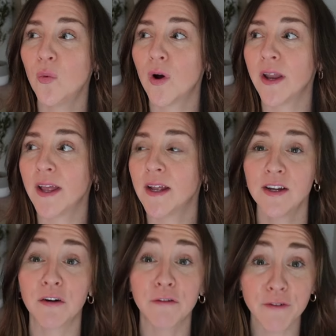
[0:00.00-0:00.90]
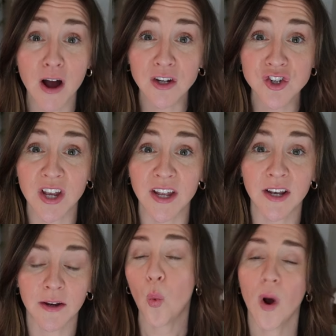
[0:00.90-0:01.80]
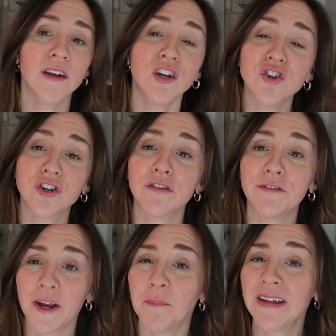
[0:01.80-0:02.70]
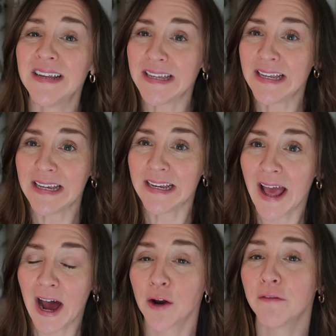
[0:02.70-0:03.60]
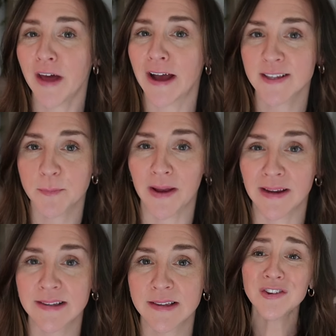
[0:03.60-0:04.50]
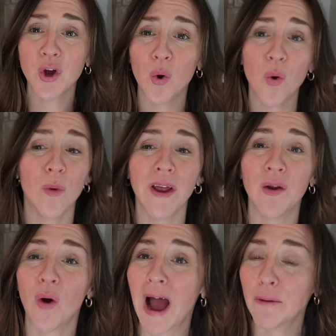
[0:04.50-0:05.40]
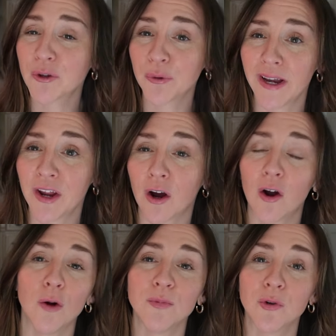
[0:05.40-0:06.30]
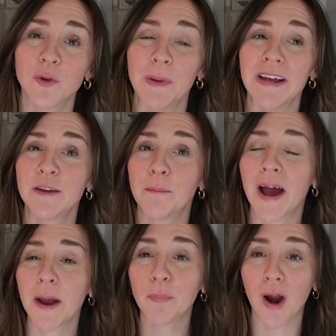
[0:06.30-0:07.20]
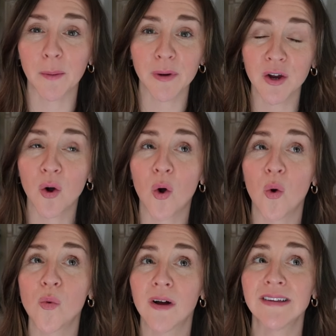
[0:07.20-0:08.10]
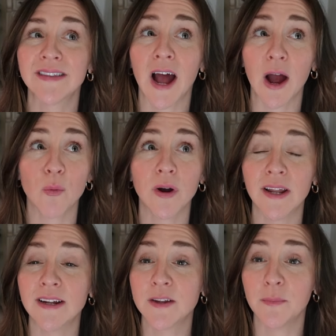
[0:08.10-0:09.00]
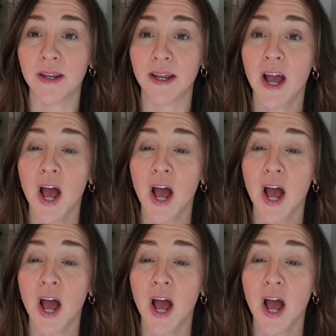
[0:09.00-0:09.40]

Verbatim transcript: want it to function? What does your family need out of that space? So when I was creating our homeschool space, my primary goal was that I wanted it to be